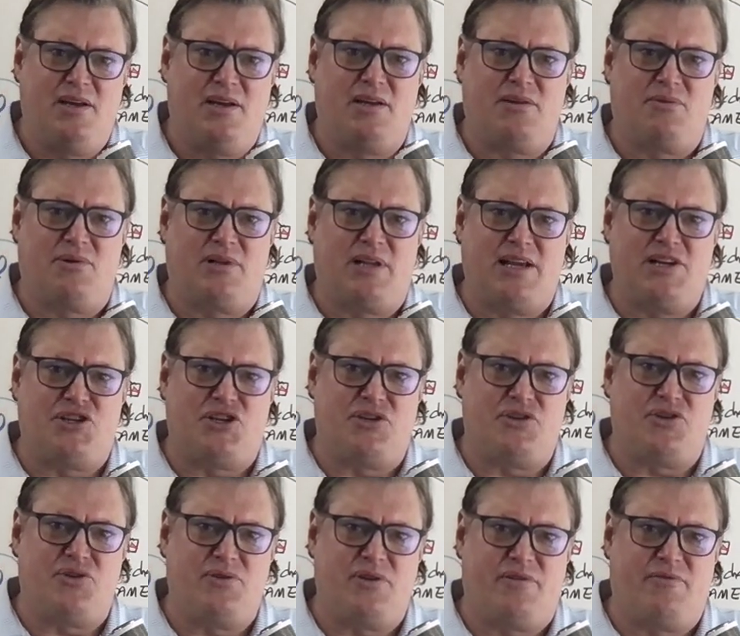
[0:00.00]
in
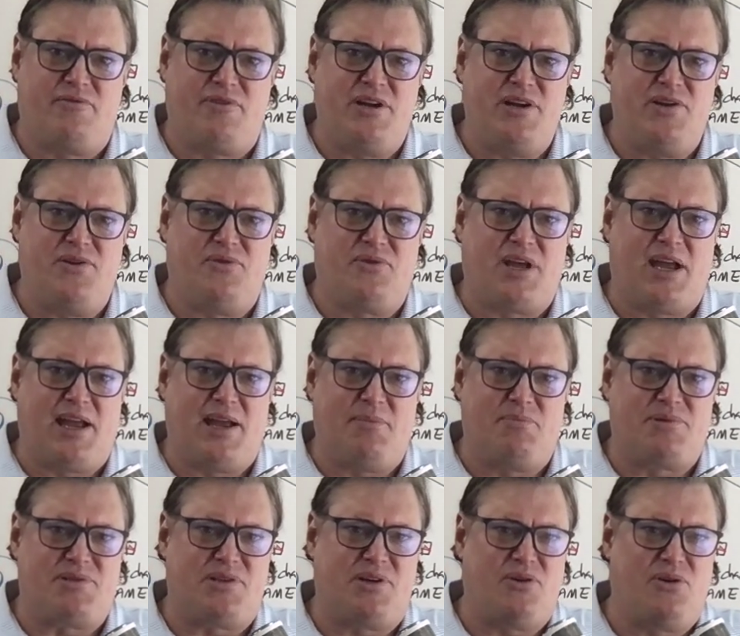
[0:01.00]
relation to their video
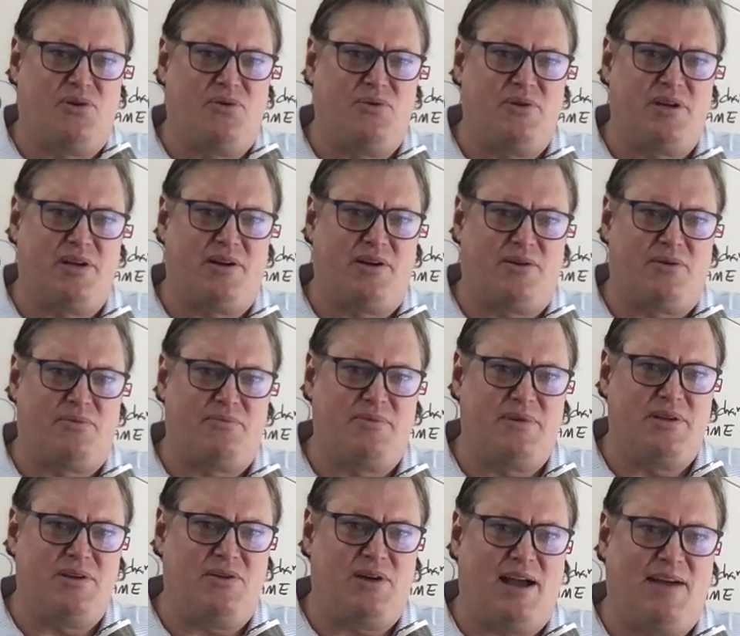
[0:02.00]
game so you know
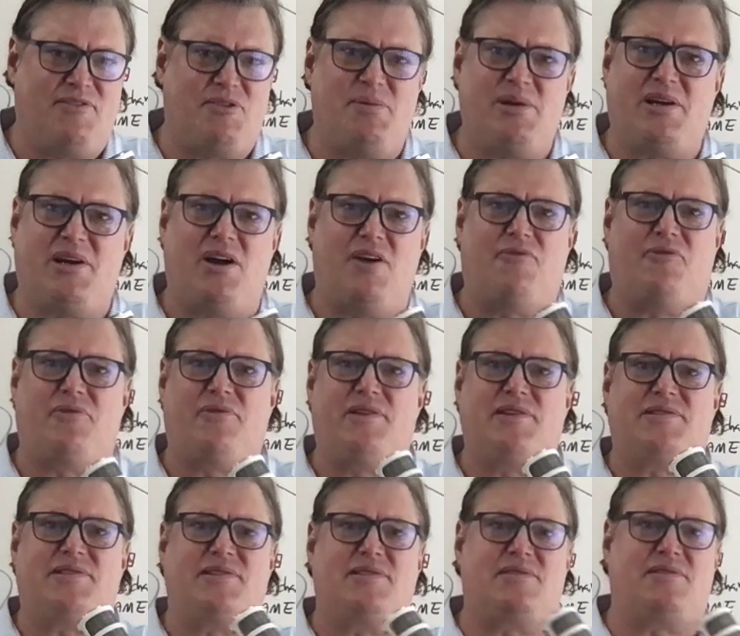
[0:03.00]
you have to be careful
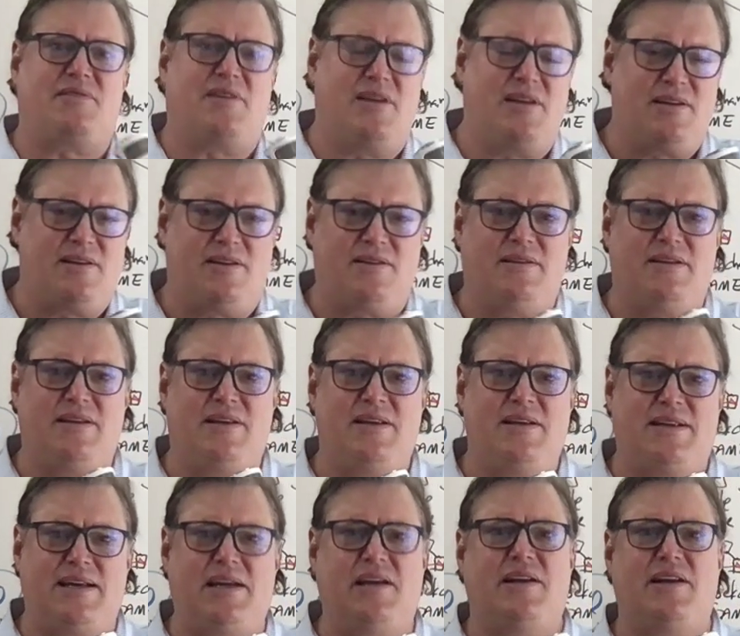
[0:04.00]
this is uh,
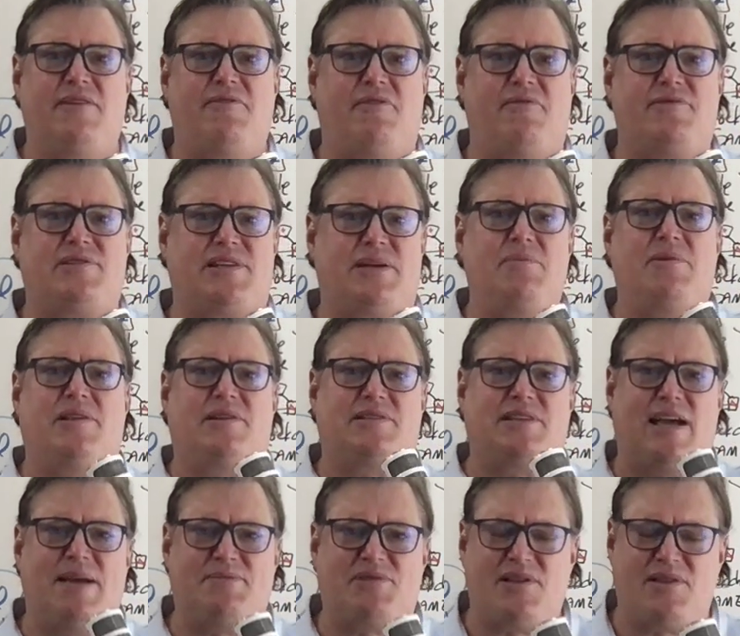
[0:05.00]
indicative of some of the
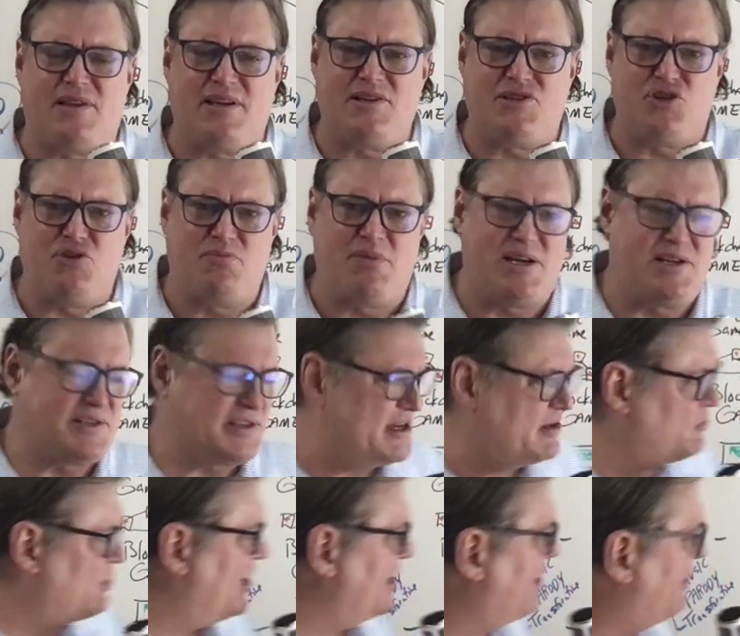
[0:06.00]
types of things you may
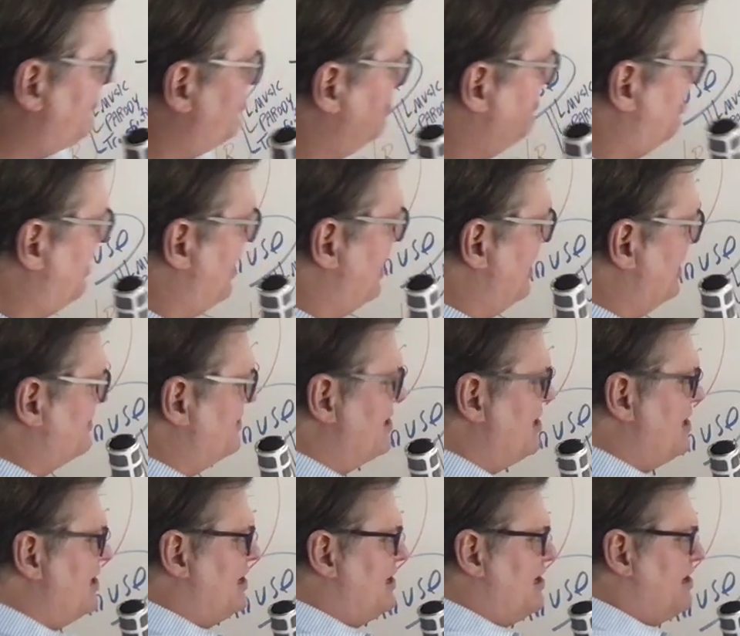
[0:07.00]
see right off the bat
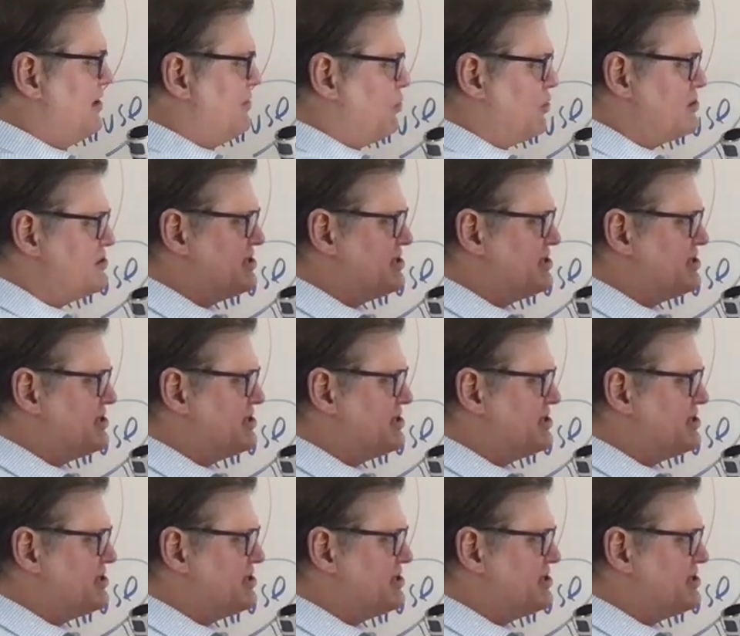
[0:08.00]
where